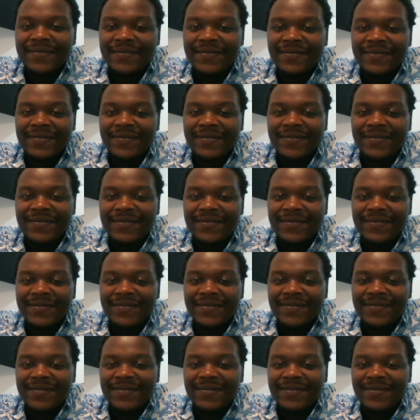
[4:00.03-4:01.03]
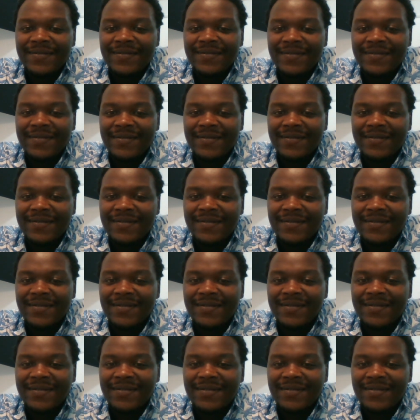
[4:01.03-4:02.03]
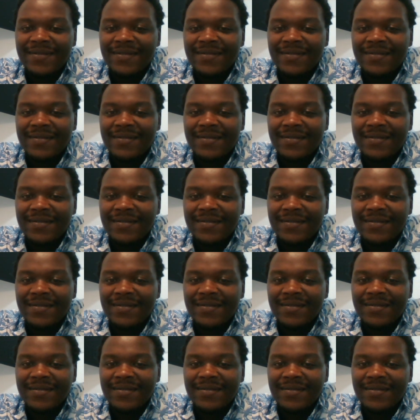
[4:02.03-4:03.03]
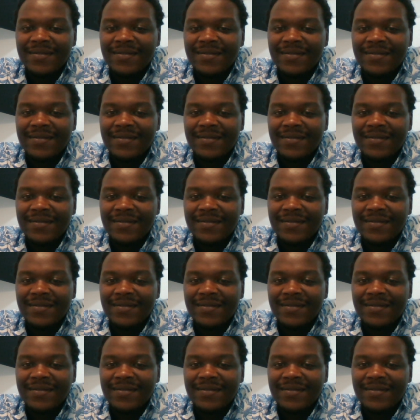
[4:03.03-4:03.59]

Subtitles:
No words are spoken by the person on screen.